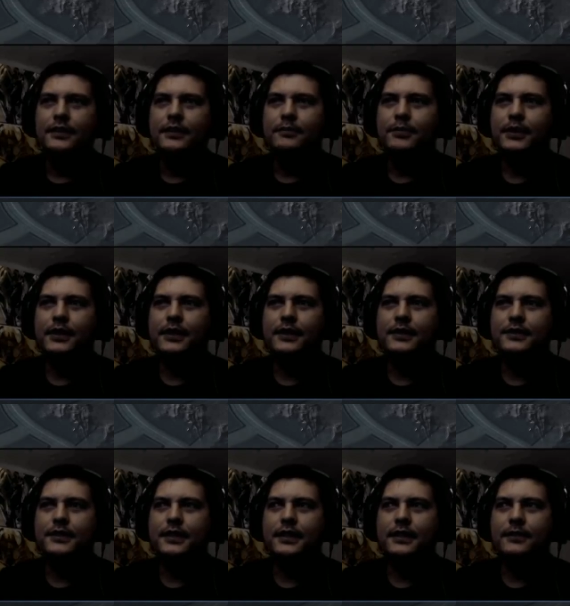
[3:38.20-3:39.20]
Because
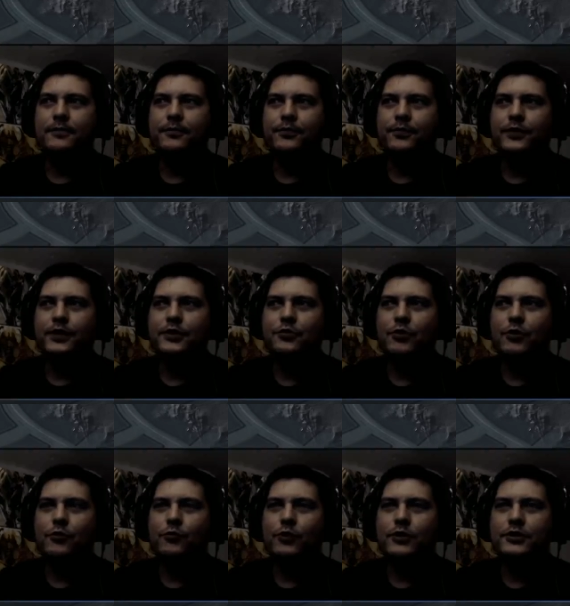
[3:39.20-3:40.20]
the
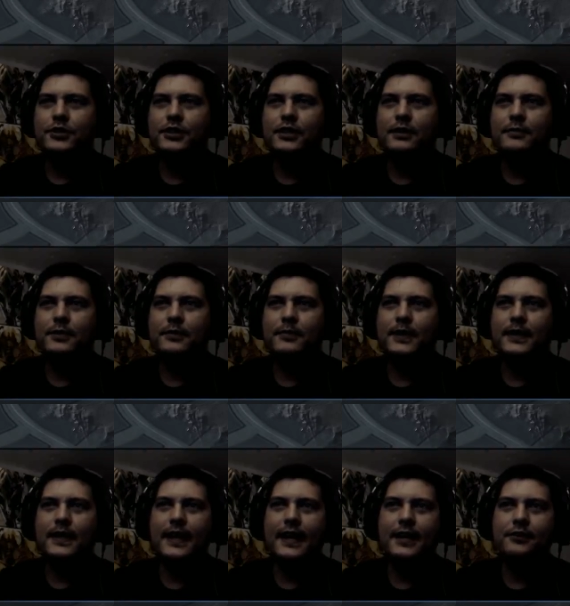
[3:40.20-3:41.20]
drone wants to come in and make
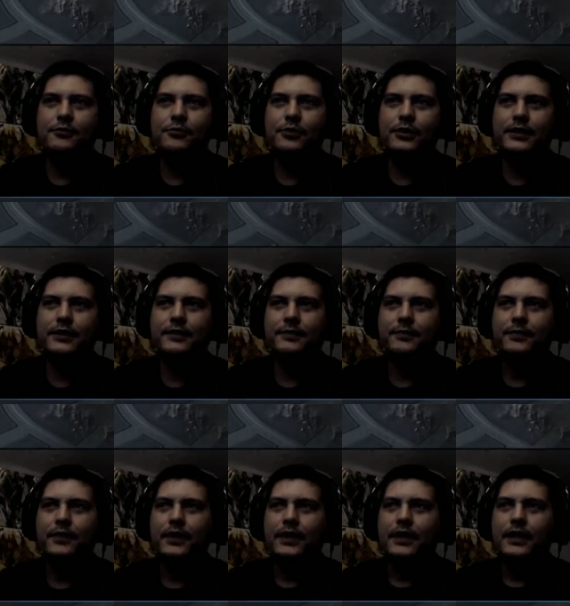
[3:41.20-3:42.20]
a hatchery,
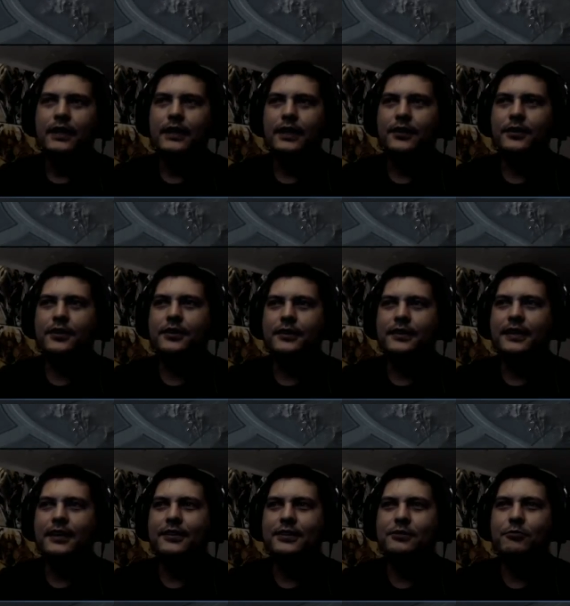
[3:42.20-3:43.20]
and
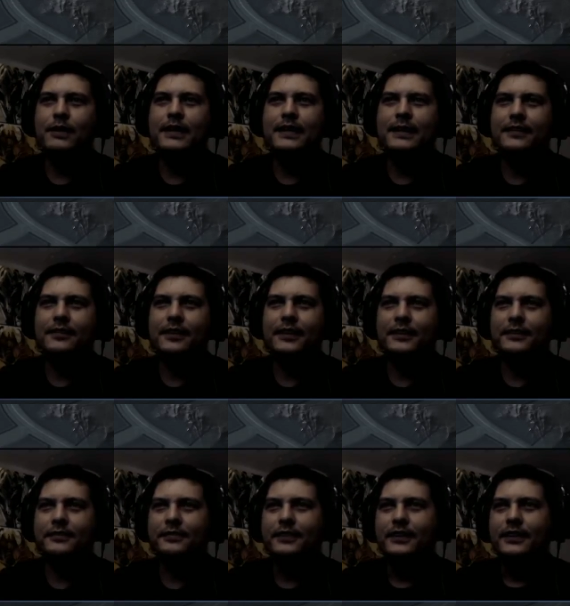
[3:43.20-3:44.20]
now he's waiting, right?
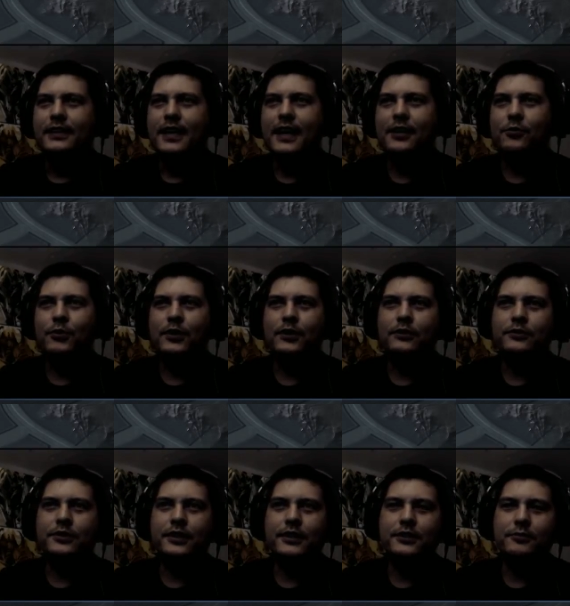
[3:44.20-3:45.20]
I don't want to lose
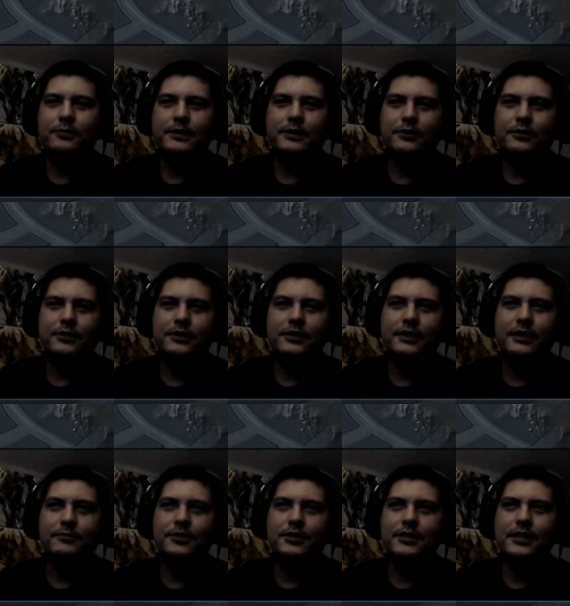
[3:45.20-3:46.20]
100 resources. I'm
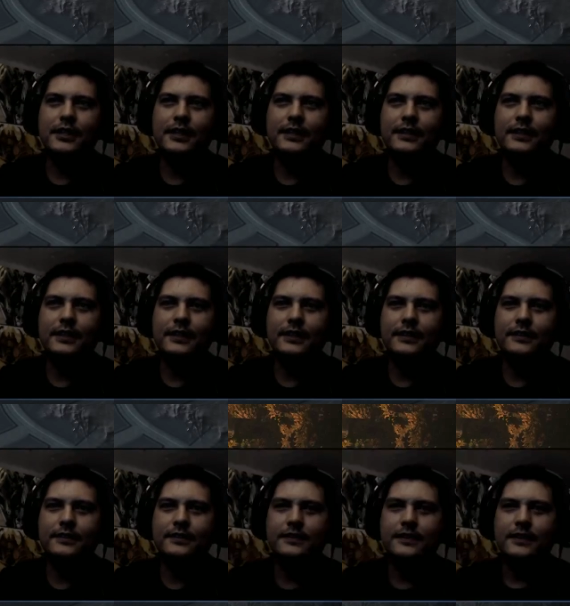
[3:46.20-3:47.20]
just delaying the lings.
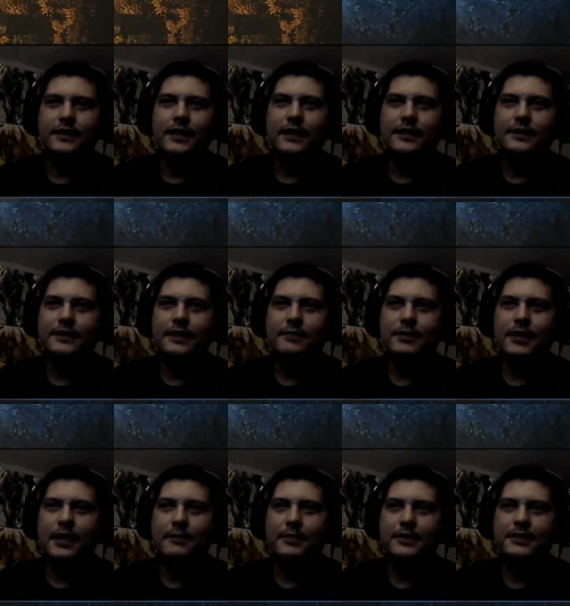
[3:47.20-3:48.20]
At the same
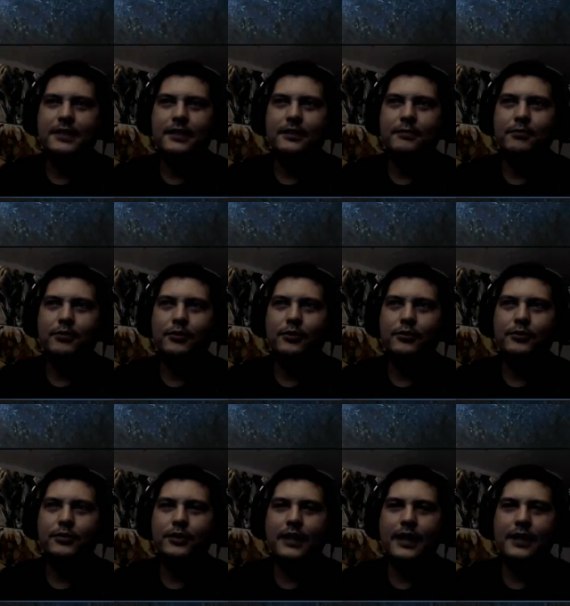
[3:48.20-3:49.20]
time, I scout
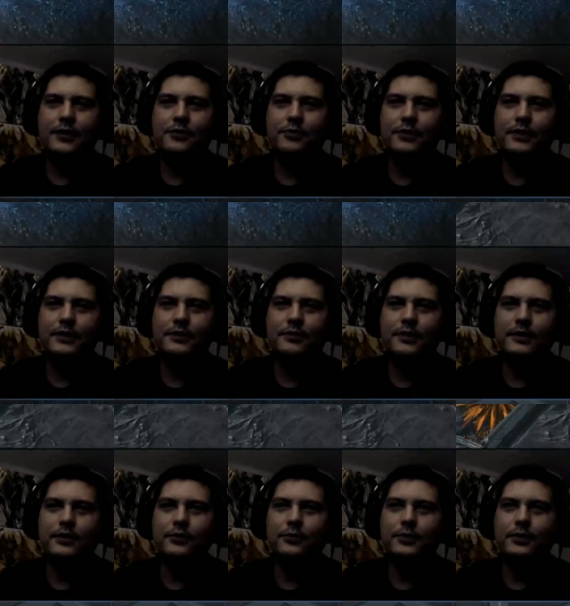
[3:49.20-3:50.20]
the hatchery so I
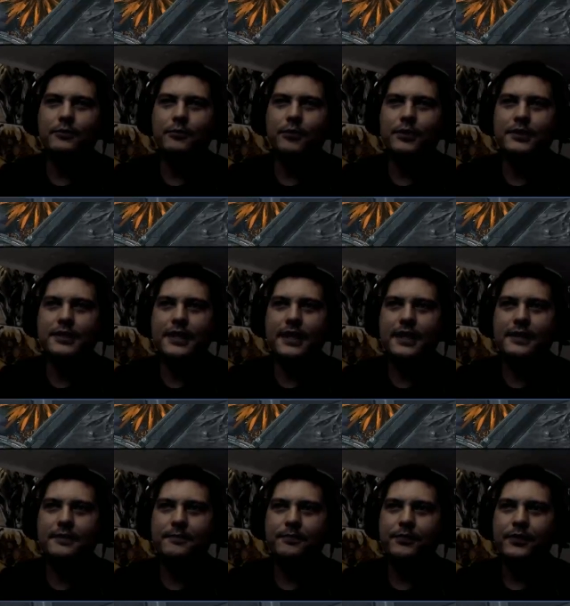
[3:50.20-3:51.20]
know where it's at.
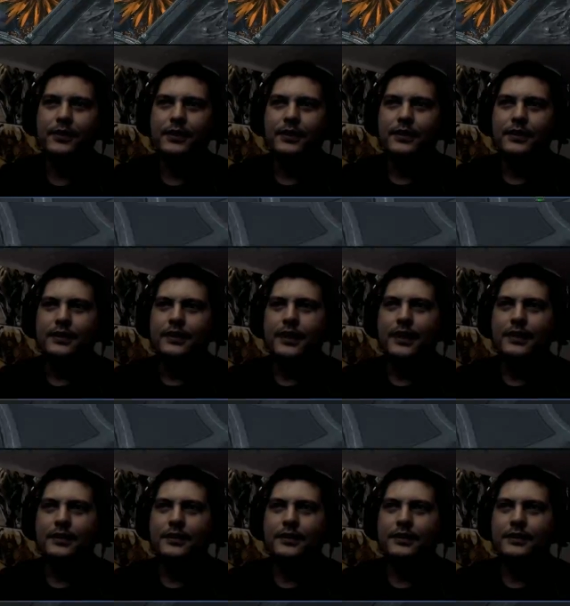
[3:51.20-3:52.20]
And